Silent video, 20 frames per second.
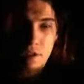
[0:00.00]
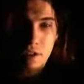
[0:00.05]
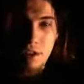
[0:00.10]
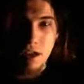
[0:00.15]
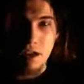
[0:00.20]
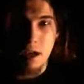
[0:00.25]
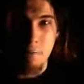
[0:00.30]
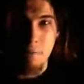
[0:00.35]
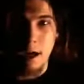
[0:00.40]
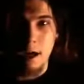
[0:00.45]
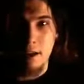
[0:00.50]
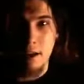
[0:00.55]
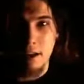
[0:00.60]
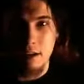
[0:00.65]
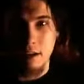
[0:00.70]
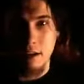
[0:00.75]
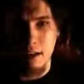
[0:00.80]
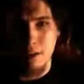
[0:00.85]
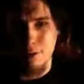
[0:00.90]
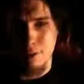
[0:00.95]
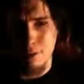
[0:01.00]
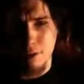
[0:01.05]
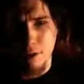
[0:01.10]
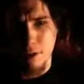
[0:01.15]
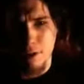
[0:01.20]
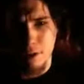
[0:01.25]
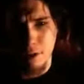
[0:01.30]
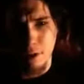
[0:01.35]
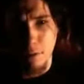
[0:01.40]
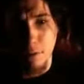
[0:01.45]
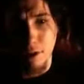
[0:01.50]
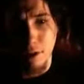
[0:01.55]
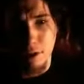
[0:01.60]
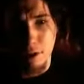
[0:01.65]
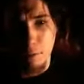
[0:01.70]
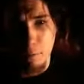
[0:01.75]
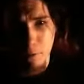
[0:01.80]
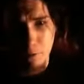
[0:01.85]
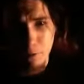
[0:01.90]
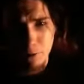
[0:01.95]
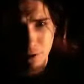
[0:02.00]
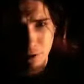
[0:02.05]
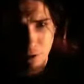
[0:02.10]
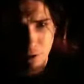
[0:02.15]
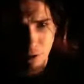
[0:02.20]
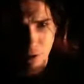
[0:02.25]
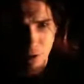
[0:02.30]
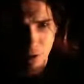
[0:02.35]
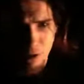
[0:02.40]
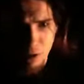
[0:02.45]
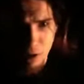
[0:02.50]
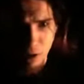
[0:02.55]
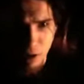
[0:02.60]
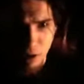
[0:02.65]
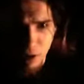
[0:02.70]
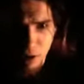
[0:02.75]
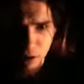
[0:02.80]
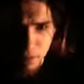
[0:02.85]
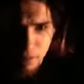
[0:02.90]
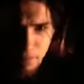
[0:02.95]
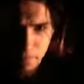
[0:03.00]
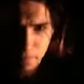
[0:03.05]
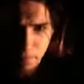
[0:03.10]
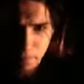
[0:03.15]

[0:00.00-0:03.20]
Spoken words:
to say about it anyway, so here we go, Part 2 of the series.